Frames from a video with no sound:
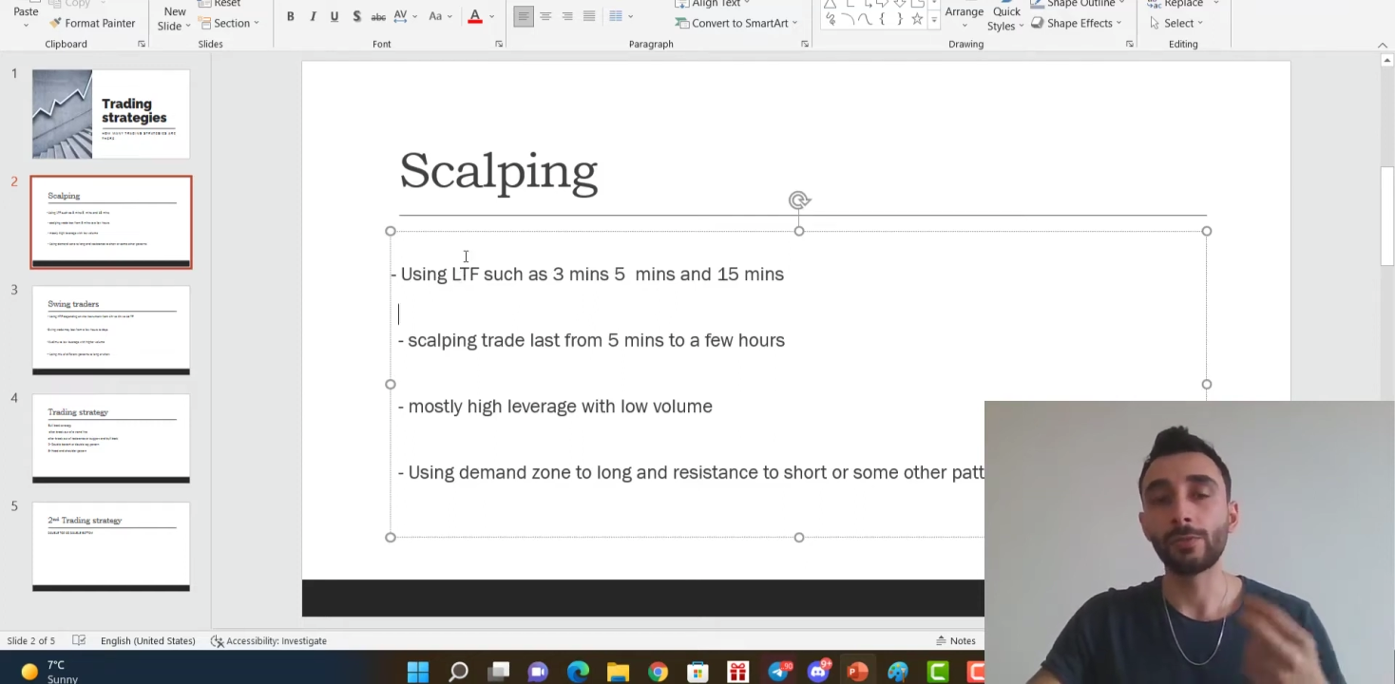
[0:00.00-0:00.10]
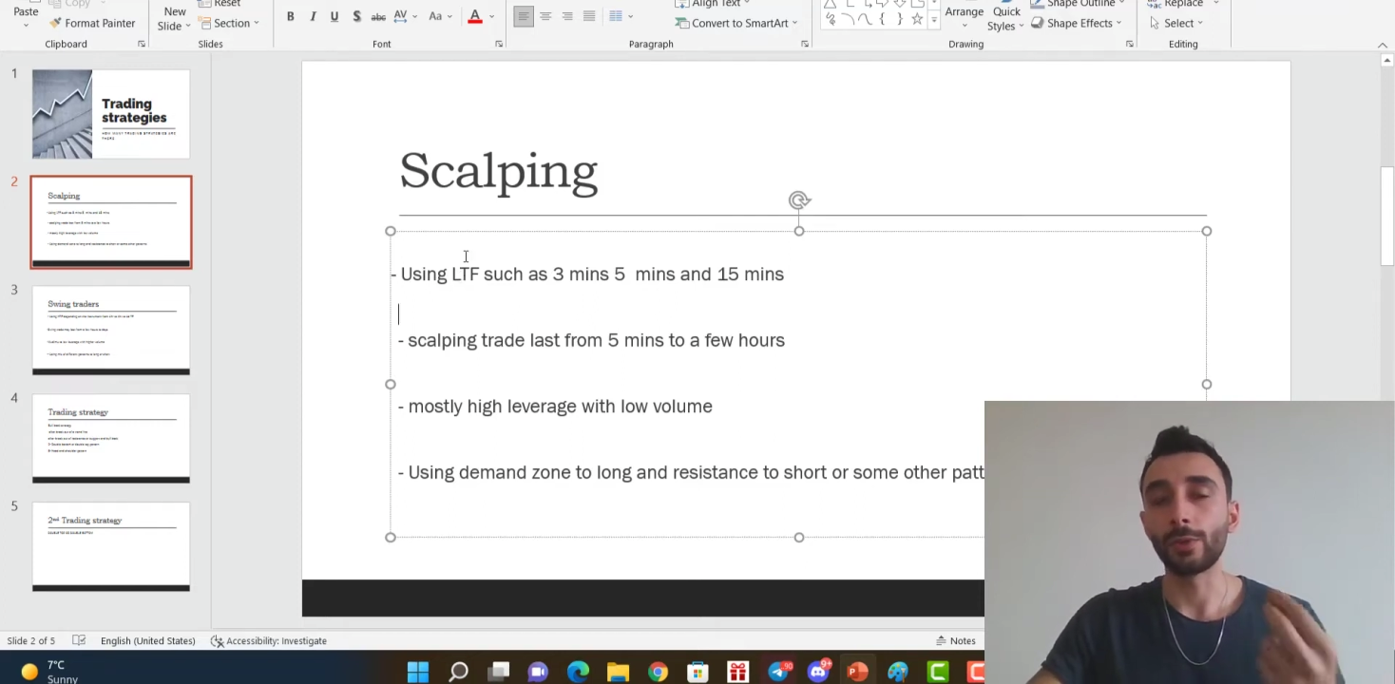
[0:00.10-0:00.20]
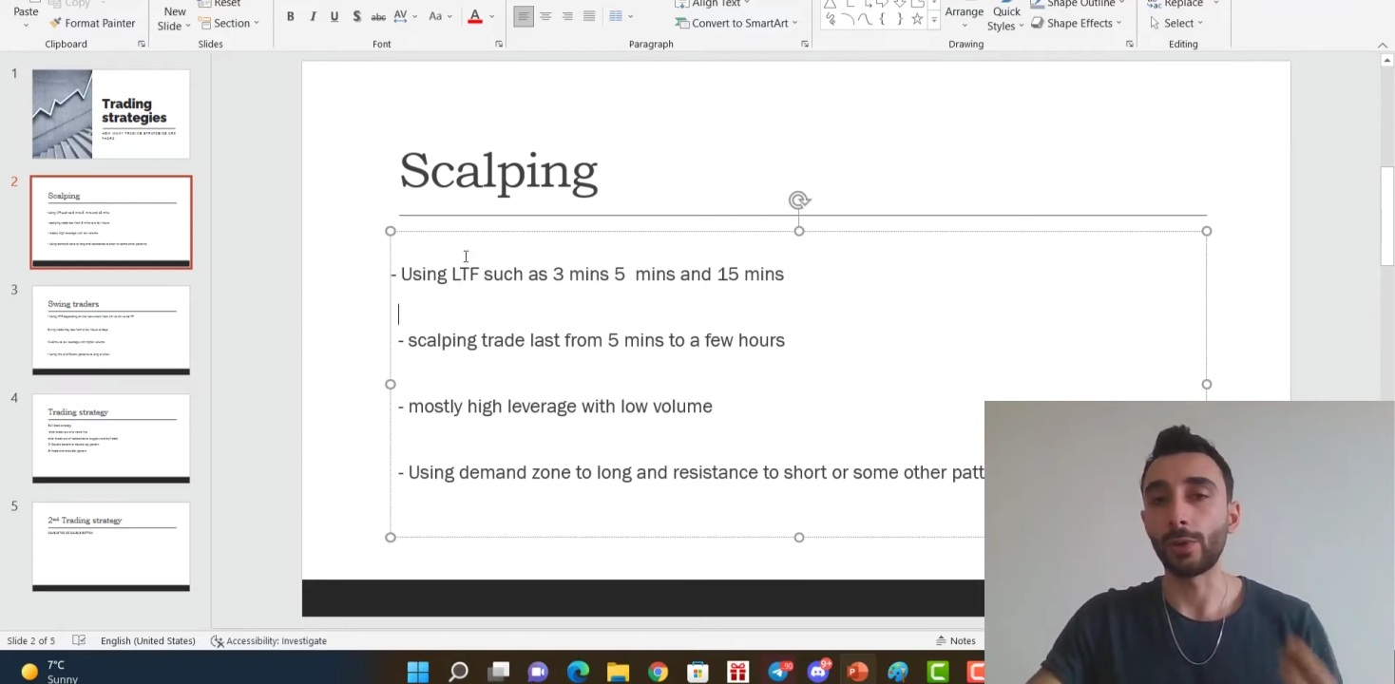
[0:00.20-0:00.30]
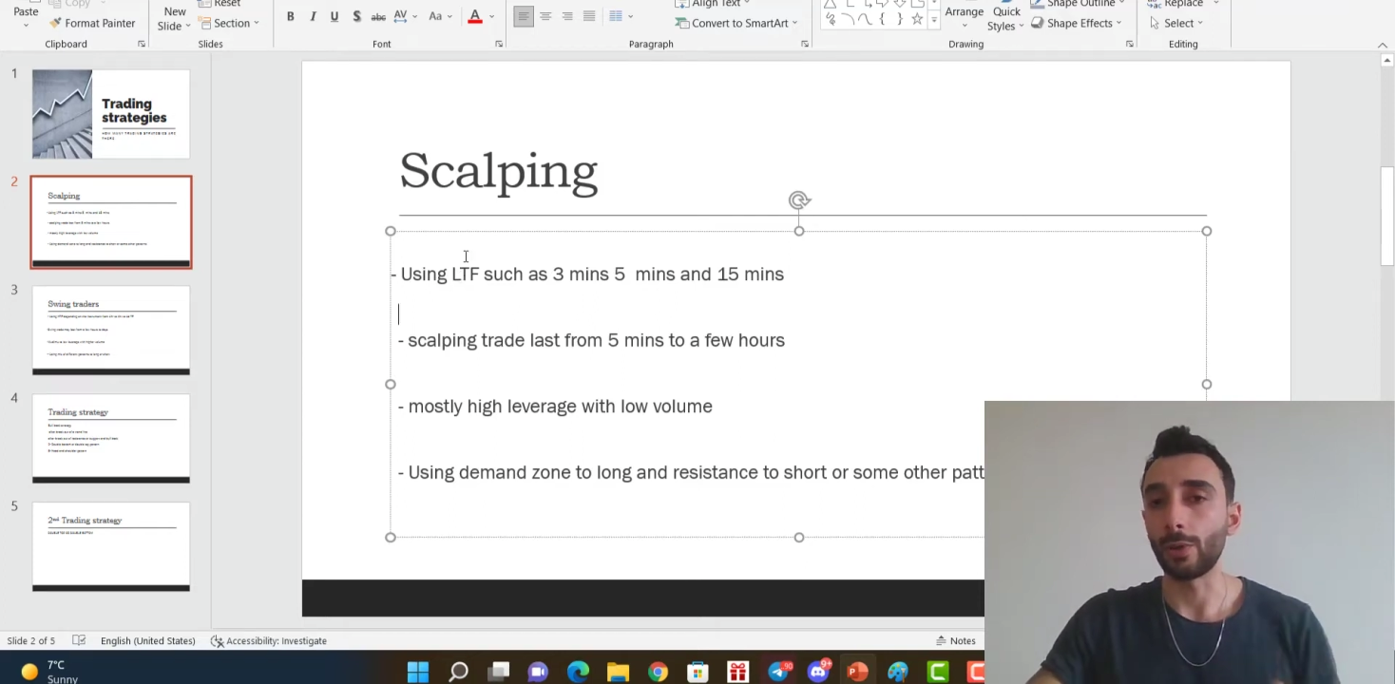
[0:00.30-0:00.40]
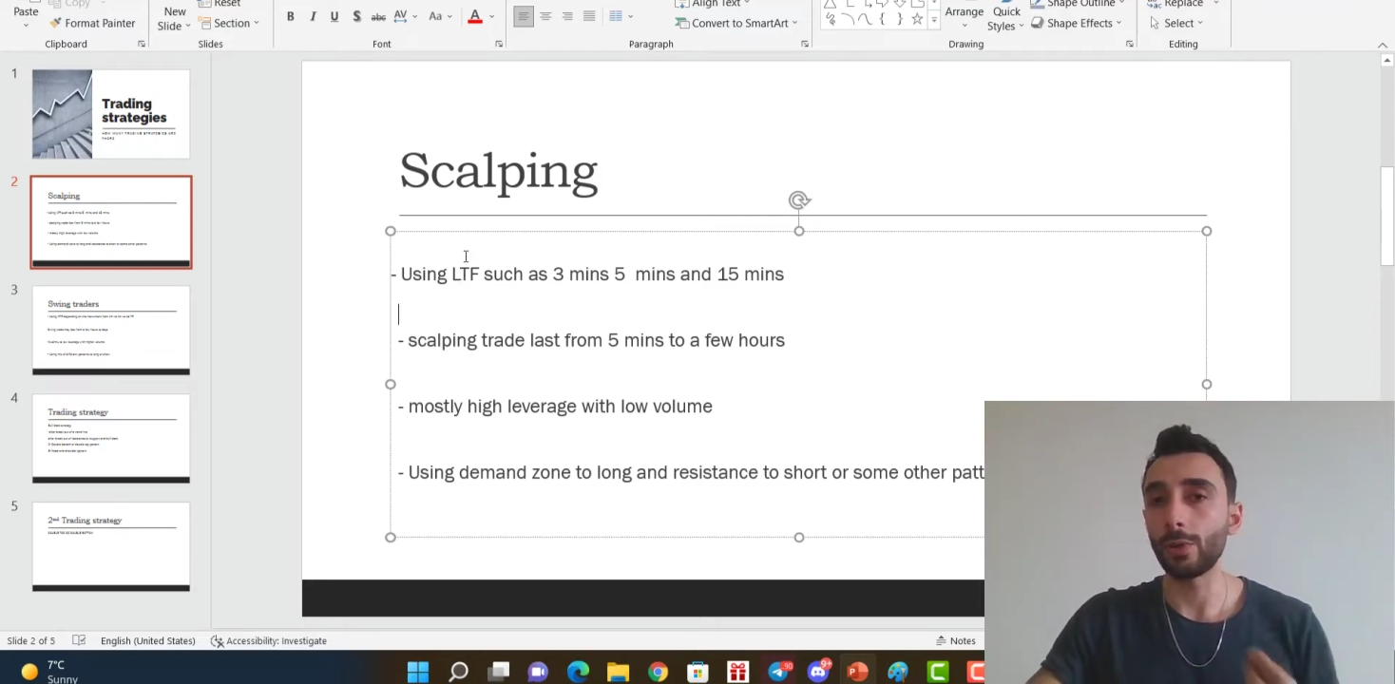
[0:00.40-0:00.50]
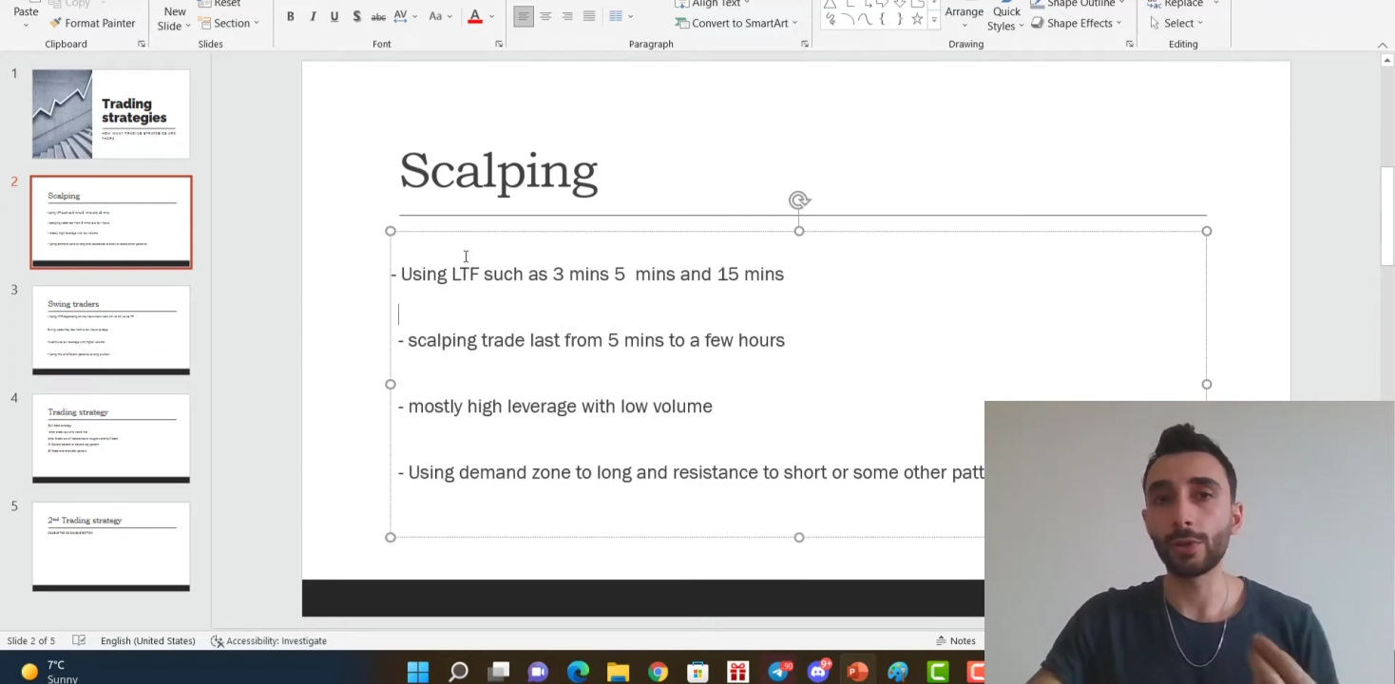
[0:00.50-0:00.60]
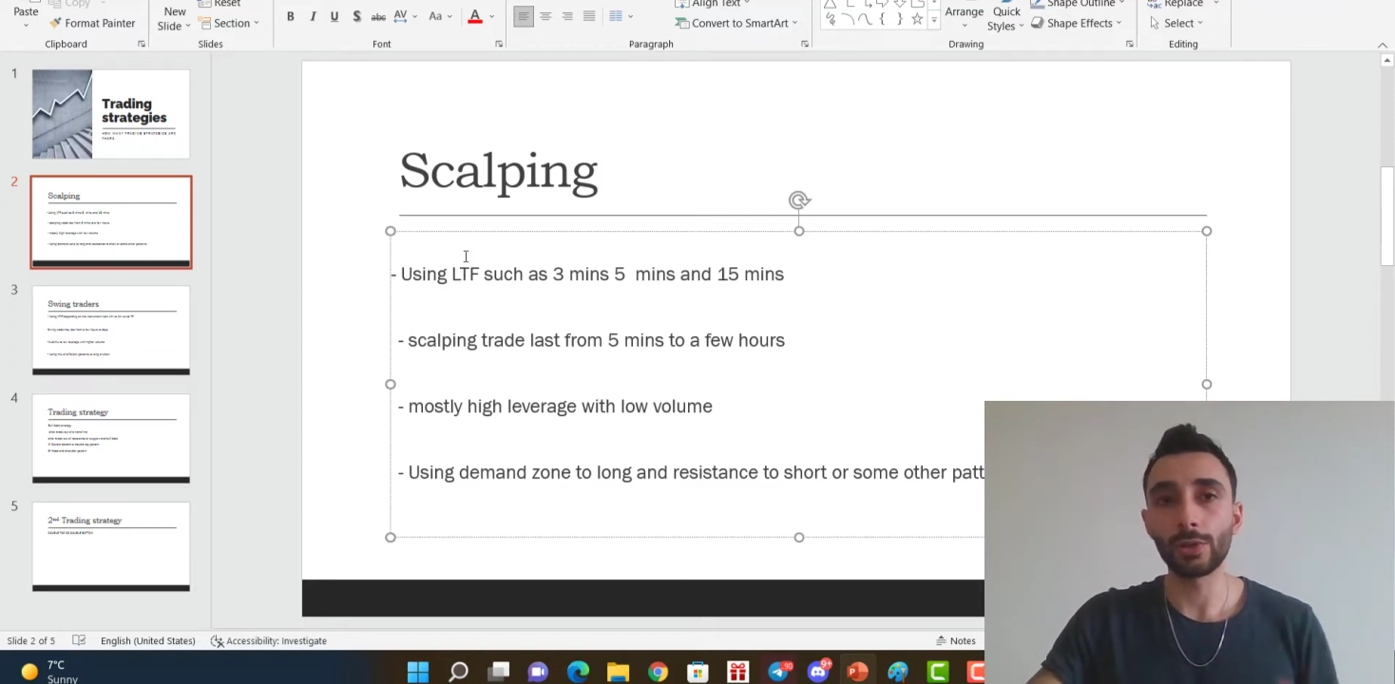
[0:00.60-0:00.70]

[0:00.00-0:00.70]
for long